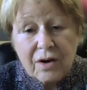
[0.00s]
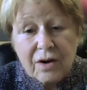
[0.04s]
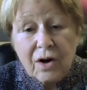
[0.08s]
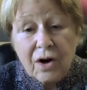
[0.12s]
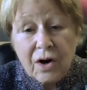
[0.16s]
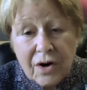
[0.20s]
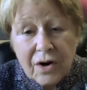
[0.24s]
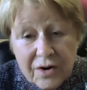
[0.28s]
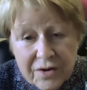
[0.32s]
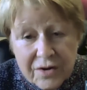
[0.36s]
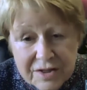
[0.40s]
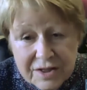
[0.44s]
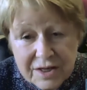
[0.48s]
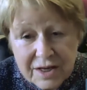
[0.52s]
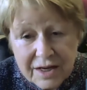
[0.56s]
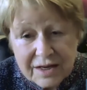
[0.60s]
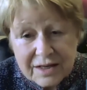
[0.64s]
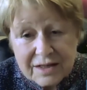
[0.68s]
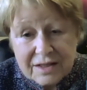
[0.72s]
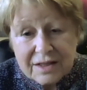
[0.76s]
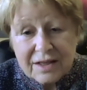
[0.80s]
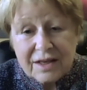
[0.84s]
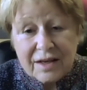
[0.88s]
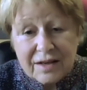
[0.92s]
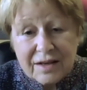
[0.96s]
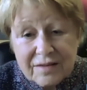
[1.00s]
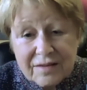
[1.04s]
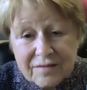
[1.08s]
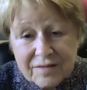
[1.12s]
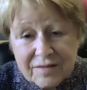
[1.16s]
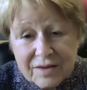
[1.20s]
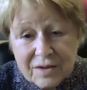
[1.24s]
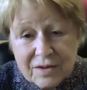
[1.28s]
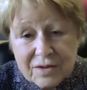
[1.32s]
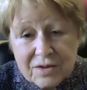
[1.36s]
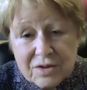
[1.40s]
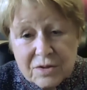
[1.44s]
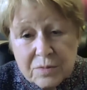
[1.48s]
are taking,
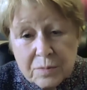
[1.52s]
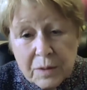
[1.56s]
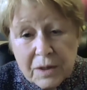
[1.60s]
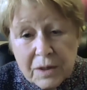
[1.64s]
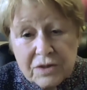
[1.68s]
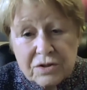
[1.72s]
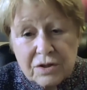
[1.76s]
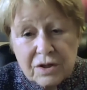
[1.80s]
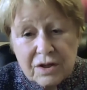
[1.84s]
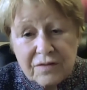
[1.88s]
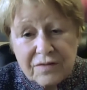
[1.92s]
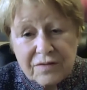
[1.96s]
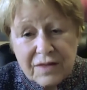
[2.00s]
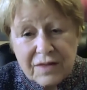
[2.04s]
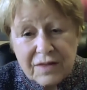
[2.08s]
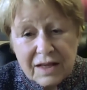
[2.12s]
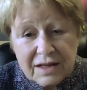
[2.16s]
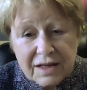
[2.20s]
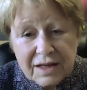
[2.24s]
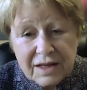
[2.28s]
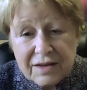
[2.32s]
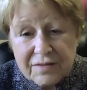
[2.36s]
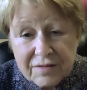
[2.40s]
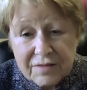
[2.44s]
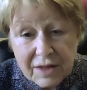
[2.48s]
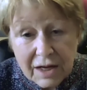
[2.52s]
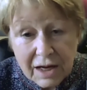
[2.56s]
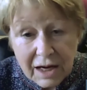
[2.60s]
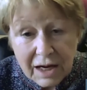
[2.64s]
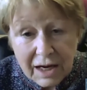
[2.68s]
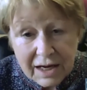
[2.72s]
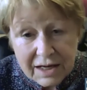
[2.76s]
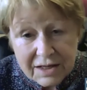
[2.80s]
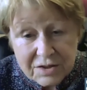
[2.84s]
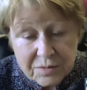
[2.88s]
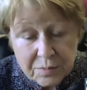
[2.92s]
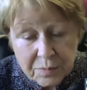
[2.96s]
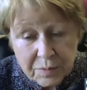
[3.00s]
especially if they leave the
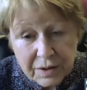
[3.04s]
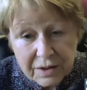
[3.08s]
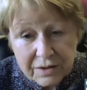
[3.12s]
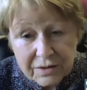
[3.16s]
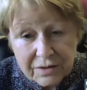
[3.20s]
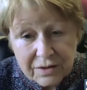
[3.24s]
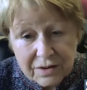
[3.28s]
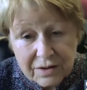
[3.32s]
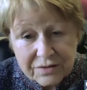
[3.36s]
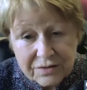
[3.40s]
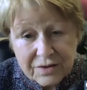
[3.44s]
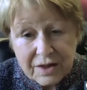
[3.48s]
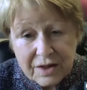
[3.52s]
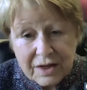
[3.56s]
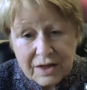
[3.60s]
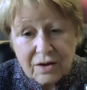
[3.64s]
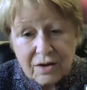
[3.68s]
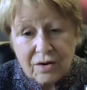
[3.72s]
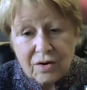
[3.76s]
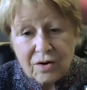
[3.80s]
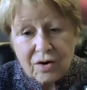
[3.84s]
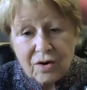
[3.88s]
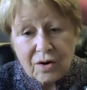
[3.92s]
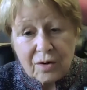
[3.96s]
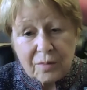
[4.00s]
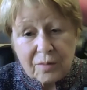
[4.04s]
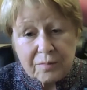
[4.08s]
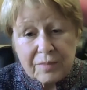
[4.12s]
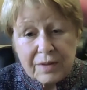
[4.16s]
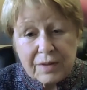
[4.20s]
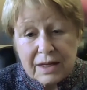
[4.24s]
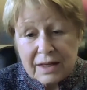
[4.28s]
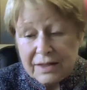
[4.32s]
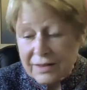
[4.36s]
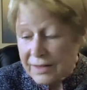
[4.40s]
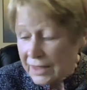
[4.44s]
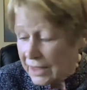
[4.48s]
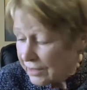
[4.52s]
hospital, they go home,
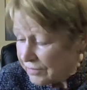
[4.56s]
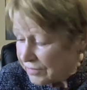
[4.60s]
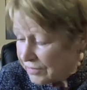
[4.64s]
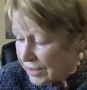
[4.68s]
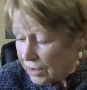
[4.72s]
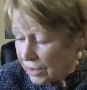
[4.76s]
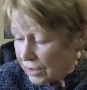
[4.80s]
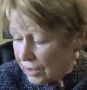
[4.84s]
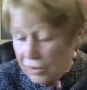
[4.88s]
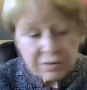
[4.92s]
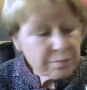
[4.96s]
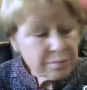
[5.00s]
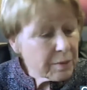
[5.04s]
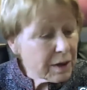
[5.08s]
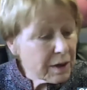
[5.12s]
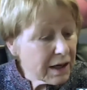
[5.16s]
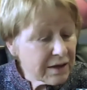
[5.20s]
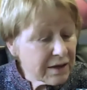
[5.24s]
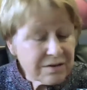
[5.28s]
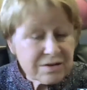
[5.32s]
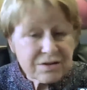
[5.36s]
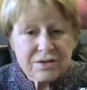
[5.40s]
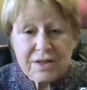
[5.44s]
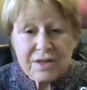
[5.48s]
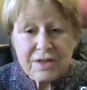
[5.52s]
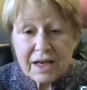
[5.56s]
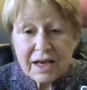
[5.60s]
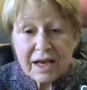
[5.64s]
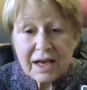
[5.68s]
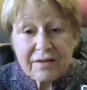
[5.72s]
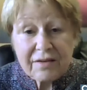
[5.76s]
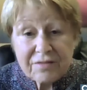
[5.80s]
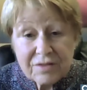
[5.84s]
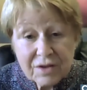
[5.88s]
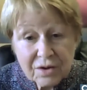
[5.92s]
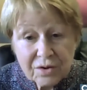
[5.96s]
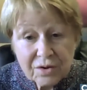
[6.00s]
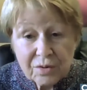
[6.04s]
they have the old meds, they
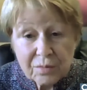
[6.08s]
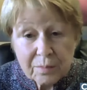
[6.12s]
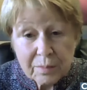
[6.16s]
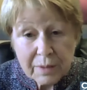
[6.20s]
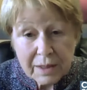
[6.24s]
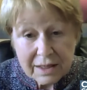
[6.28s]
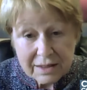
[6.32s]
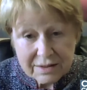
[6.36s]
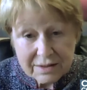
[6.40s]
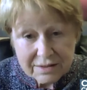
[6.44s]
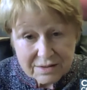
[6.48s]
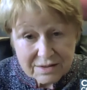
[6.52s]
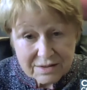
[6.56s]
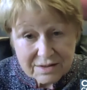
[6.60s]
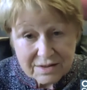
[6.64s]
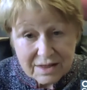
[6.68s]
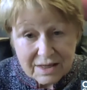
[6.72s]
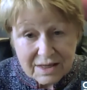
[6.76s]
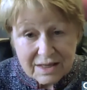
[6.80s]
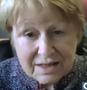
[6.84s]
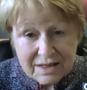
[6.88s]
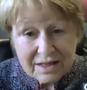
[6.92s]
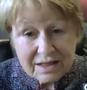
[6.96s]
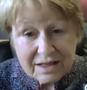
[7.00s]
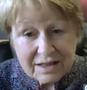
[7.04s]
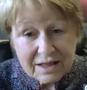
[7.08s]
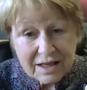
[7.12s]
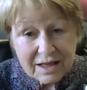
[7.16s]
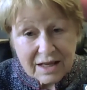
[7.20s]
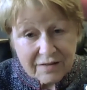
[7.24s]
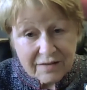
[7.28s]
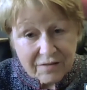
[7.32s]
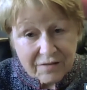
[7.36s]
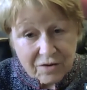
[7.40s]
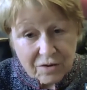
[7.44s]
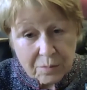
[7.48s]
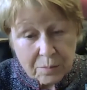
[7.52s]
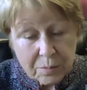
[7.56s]
have the new meds, then they
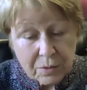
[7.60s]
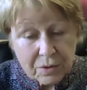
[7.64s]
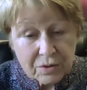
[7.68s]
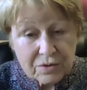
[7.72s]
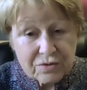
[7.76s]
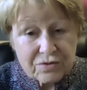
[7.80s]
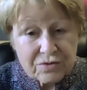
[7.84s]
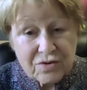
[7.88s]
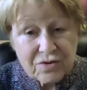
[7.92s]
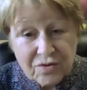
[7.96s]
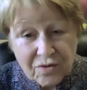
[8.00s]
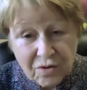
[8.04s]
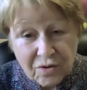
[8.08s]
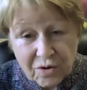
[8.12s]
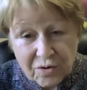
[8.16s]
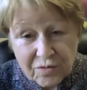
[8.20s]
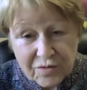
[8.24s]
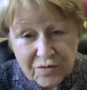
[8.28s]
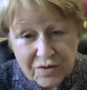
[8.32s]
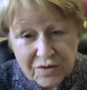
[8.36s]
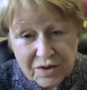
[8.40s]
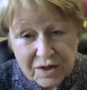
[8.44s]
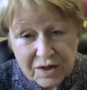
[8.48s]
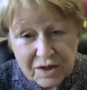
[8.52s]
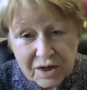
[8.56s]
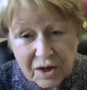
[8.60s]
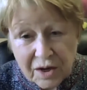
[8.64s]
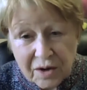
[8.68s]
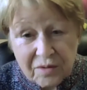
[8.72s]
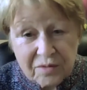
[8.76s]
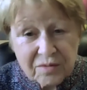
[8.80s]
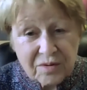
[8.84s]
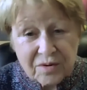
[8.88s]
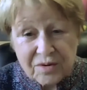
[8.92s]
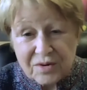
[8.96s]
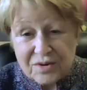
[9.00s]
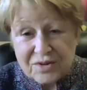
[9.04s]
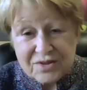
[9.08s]
have herbals, over the
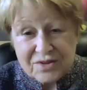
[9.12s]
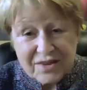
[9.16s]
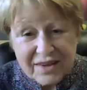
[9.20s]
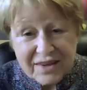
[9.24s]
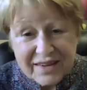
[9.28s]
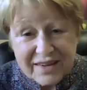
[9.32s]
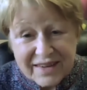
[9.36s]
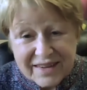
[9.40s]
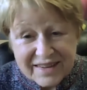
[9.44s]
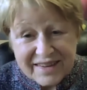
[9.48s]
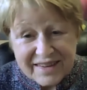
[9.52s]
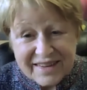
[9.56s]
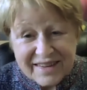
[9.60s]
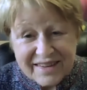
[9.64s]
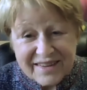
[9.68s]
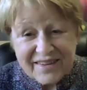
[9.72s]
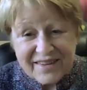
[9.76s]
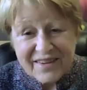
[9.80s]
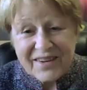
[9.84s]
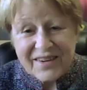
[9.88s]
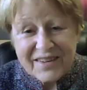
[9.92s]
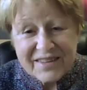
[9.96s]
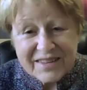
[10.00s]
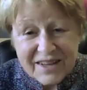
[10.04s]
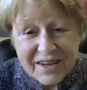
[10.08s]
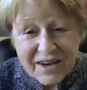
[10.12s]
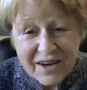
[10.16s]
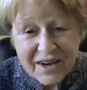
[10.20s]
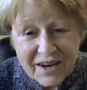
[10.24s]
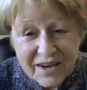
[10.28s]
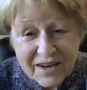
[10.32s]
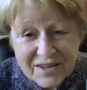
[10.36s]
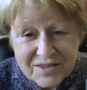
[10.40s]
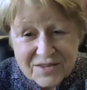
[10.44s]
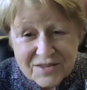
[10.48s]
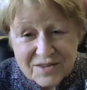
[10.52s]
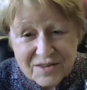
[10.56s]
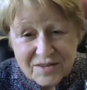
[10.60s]
counters, all
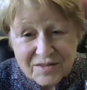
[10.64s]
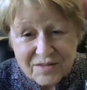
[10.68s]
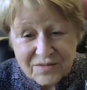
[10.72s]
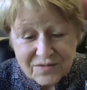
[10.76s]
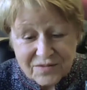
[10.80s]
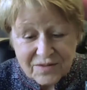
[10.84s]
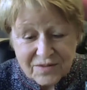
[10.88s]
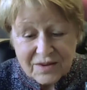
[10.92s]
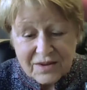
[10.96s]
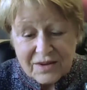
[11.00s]
kinds of